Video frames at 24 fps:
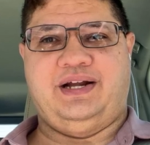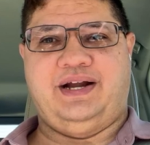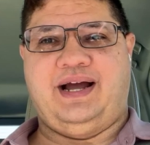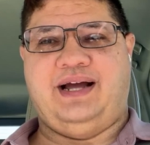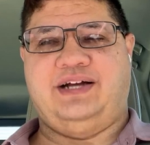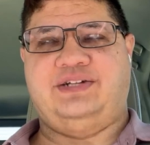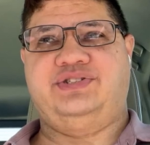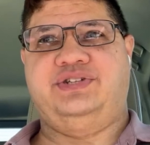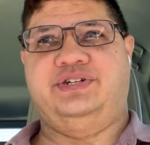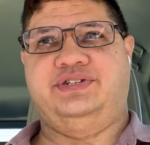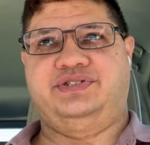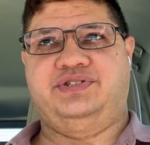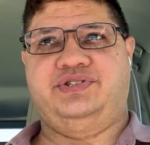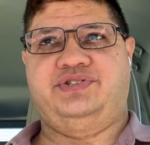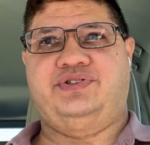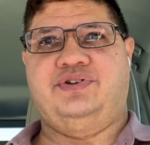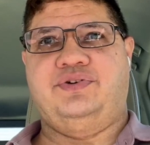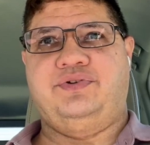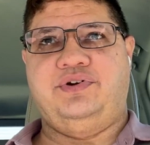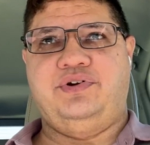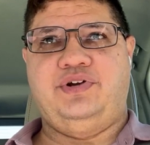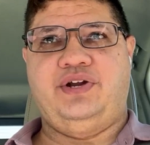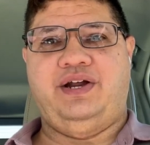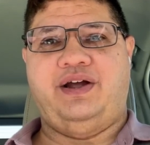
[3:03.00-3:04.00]
access it. So
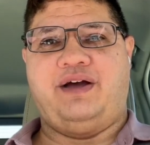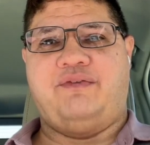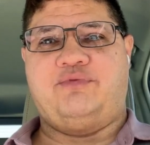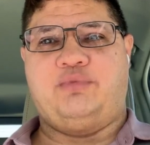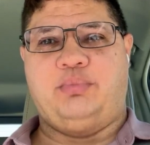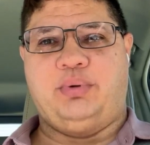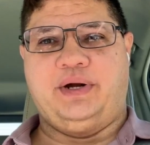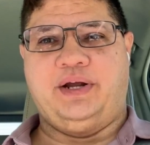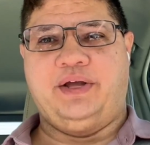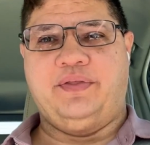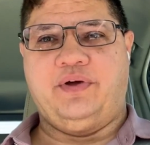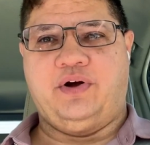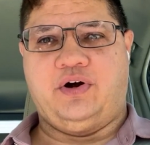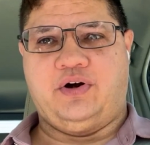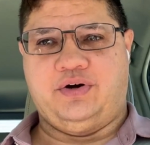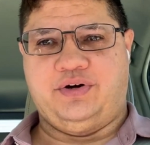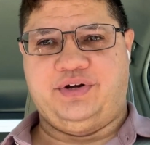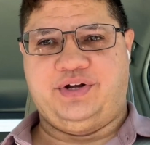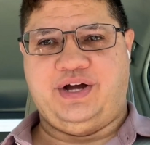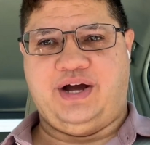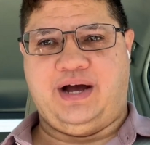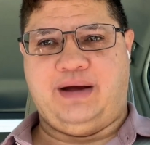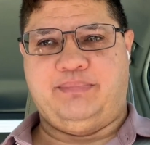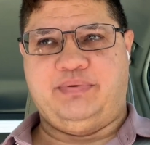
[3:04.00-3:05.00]
you have to bring in the
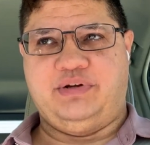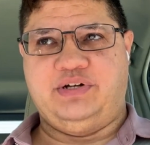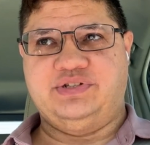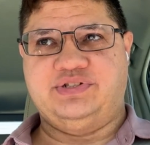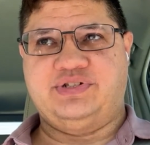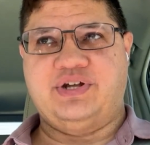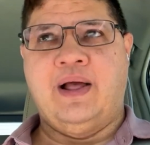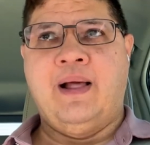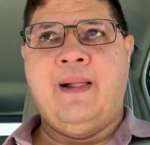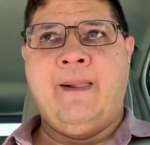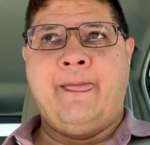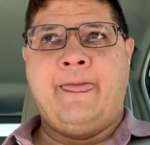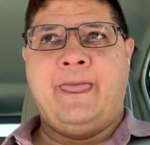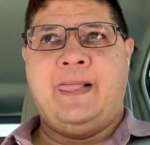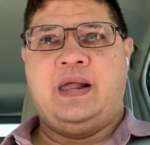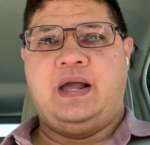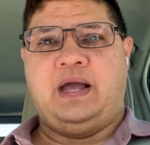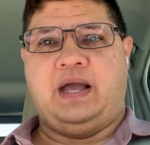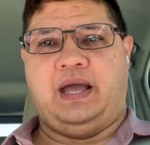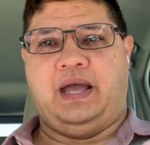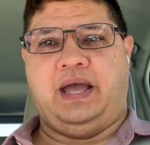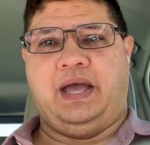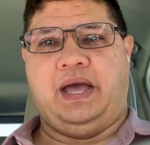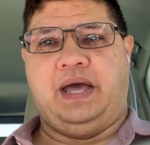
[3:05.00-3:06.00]
hard copies
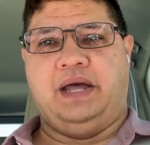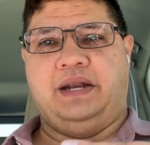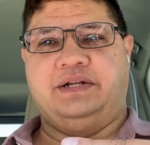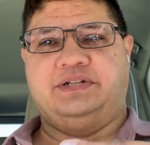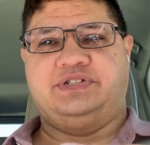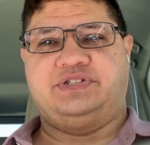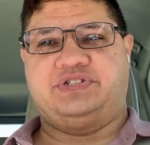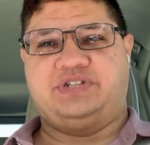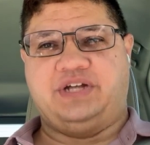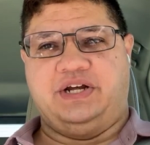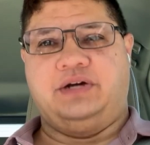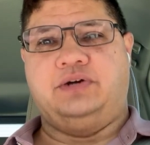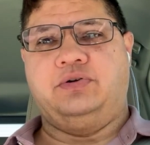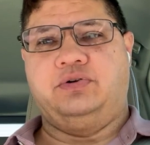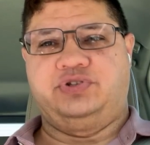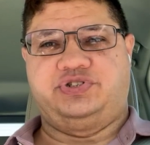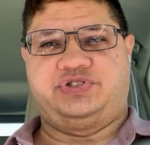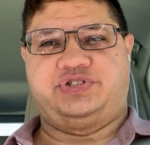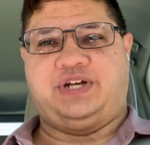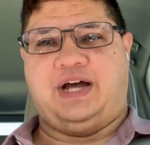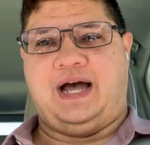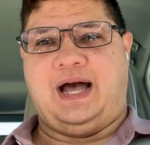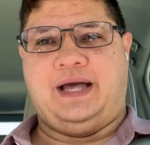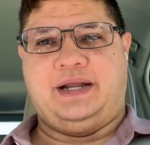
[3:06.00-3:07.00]
and
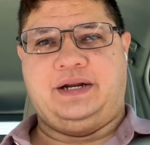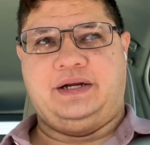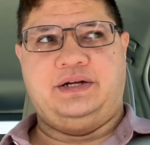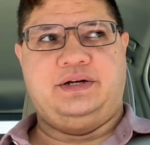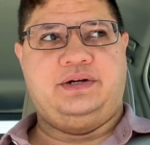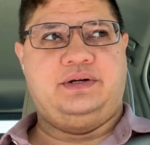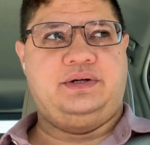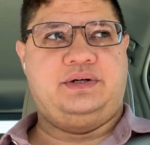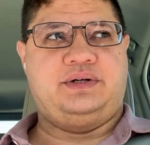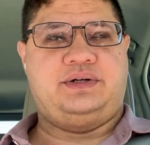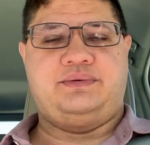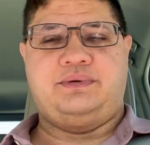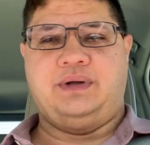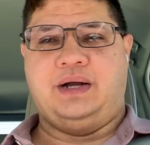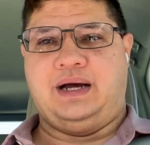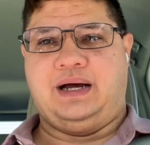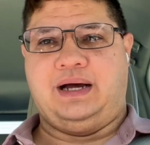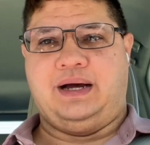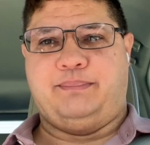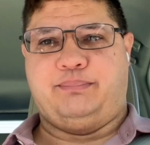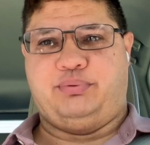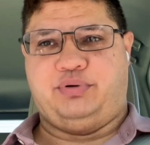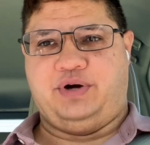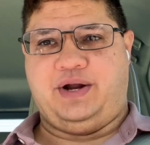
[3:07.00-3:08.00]
single-sided
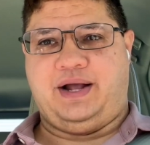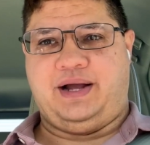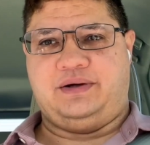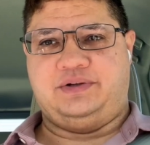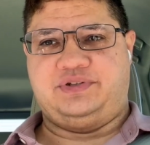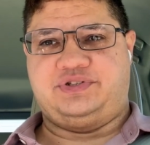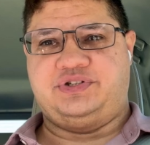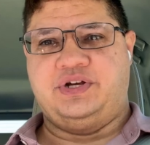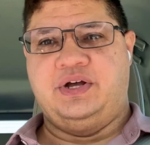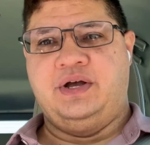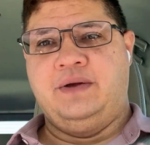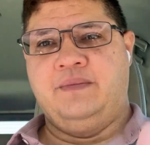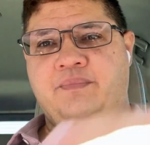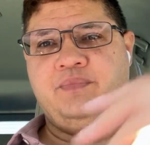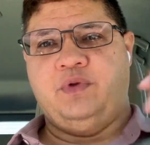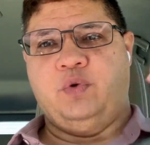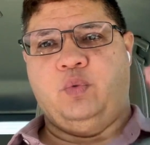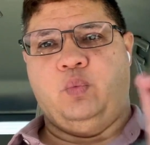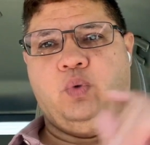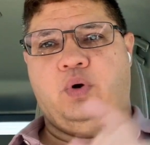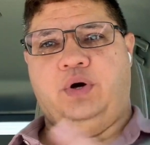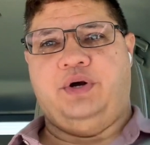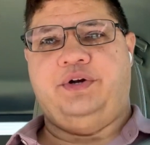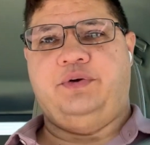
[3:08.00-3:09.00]
printouts.
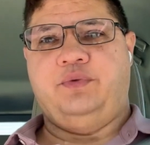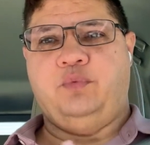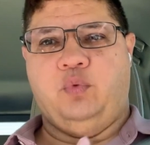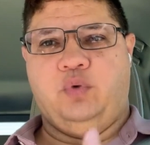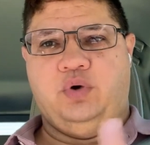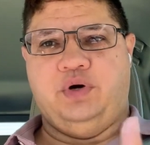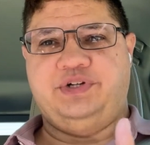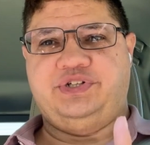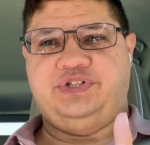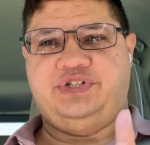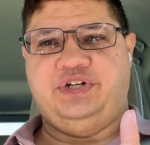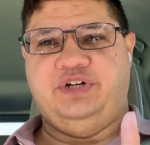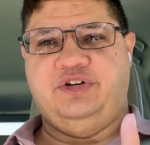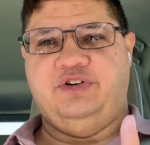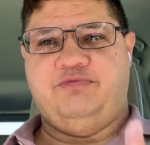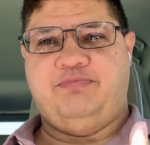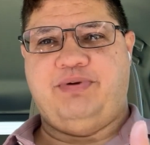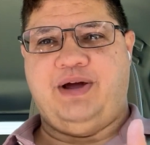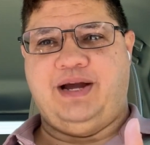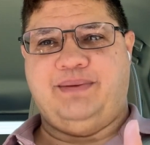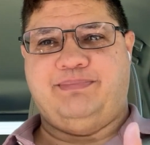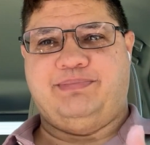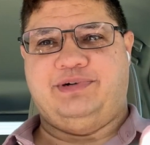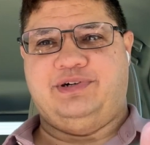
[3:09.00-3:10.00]
One sheet of
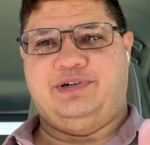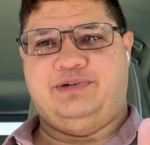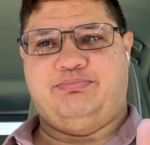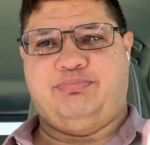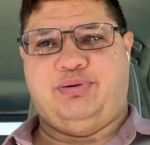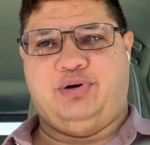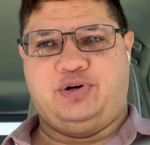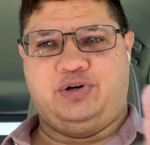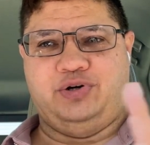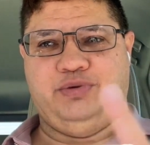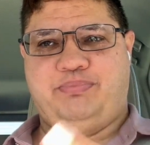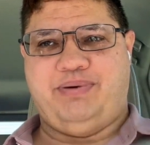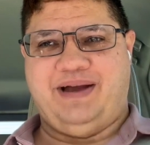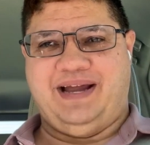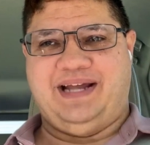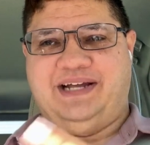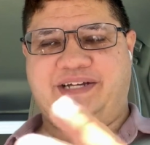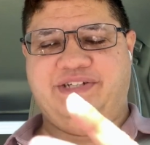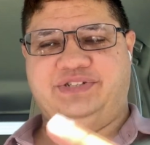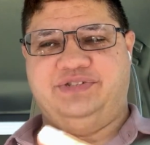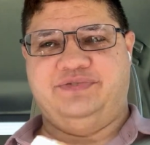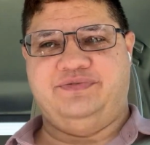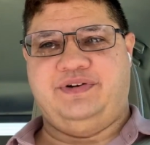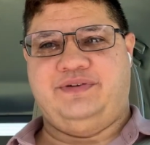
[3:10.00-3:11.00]
paper per
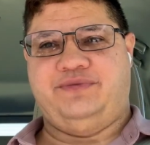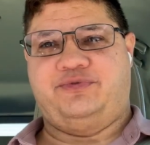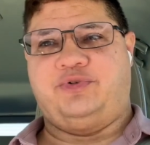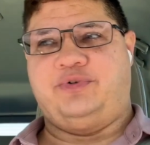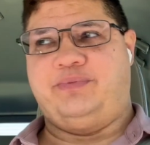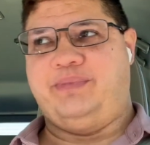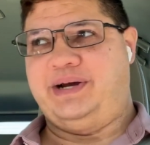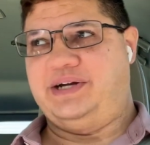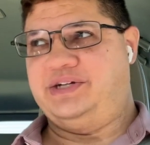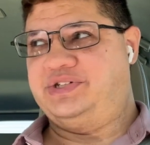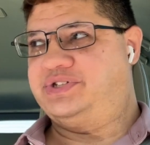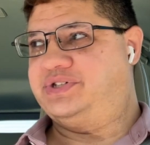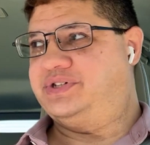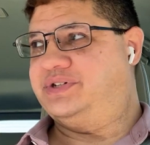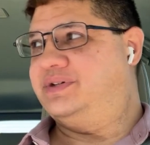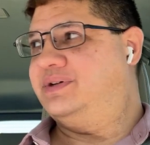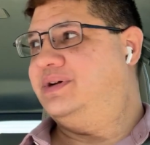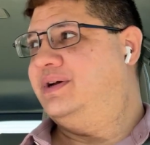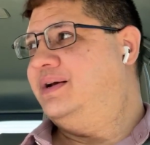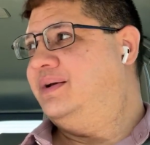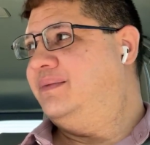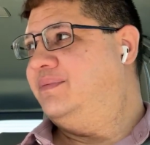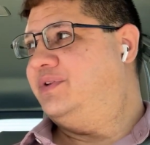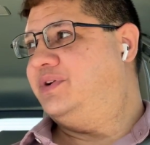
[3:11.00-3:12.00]
page of information,
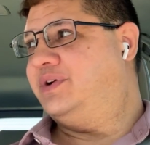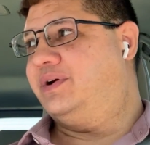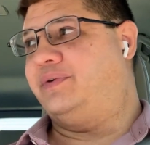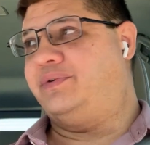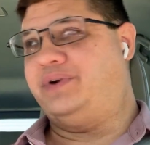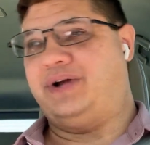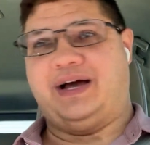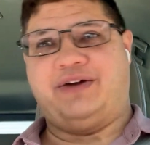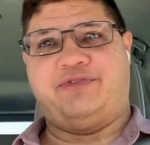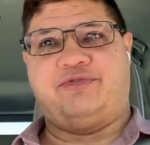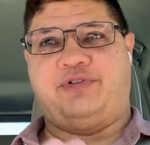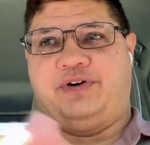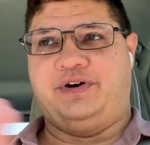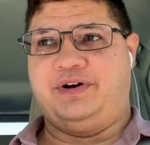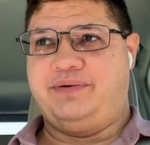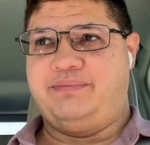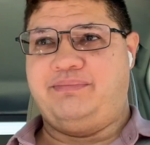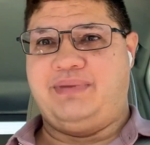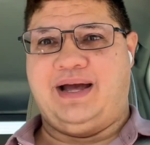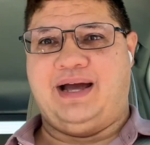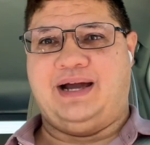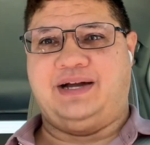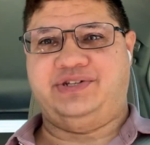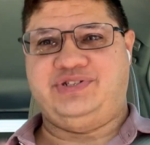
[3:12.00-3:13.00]
not front and
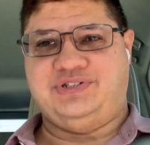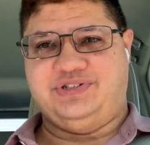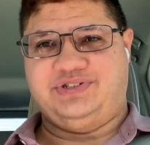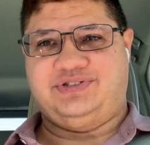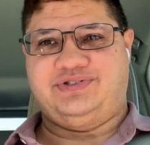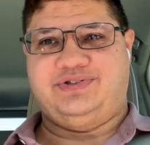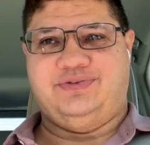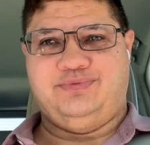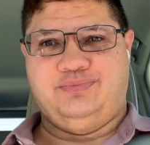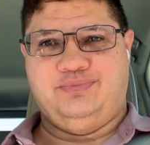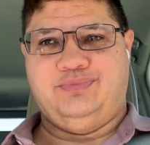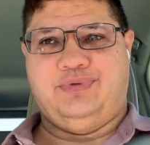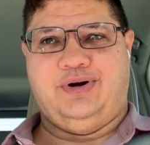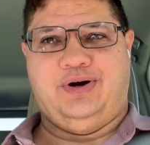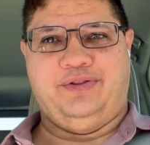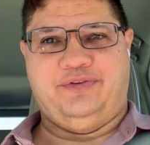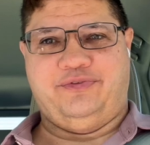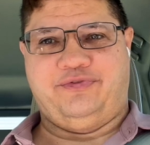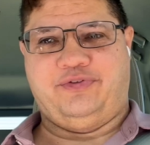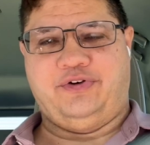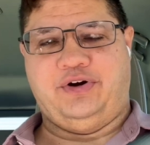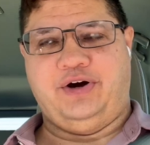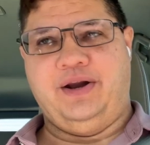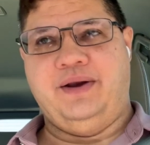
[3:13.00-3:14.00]
back, just on the
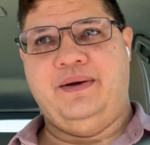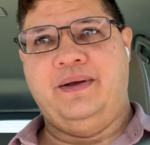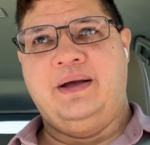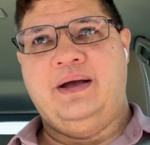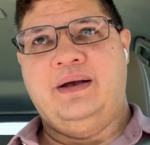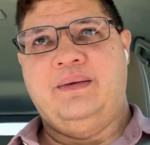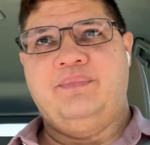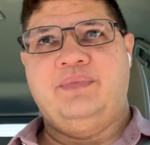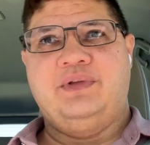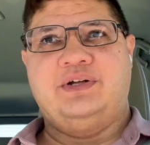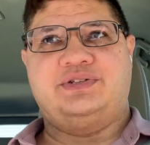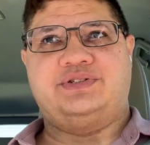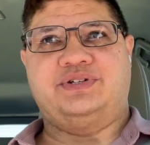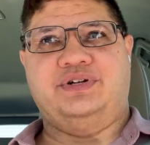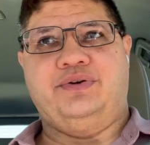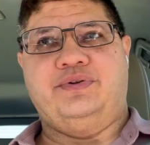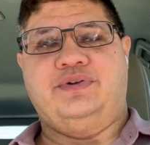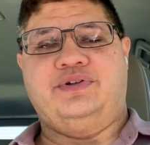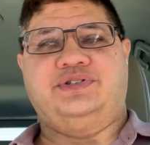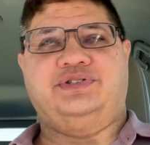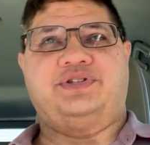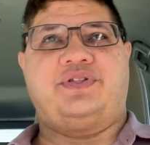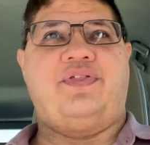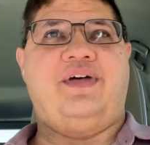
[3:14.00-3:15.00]
front. So
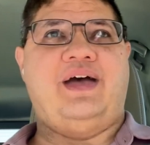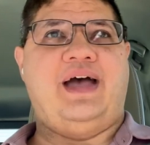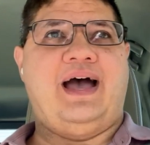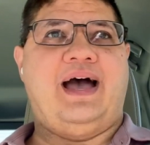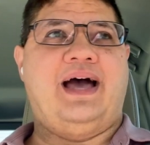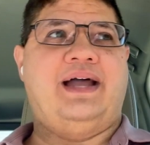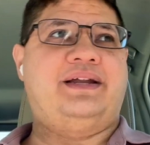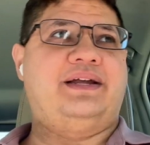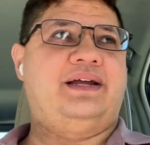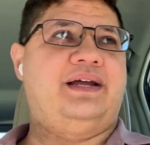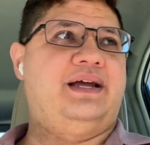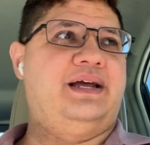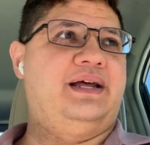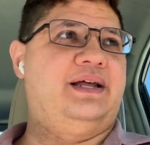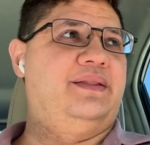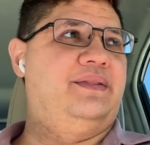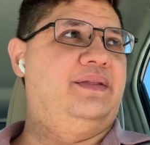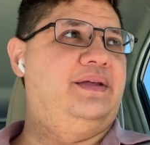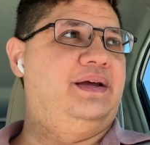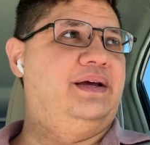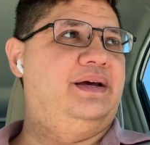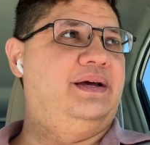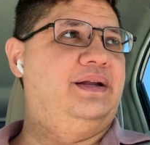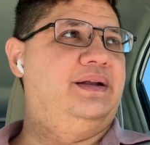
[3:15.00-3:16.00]
there's that. And
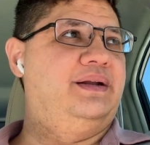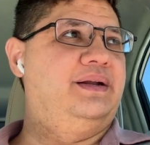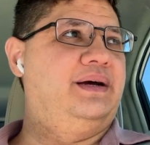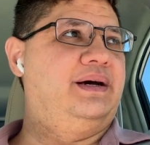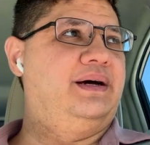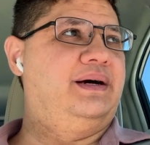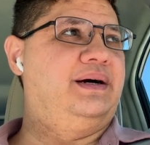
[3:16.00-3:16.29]
then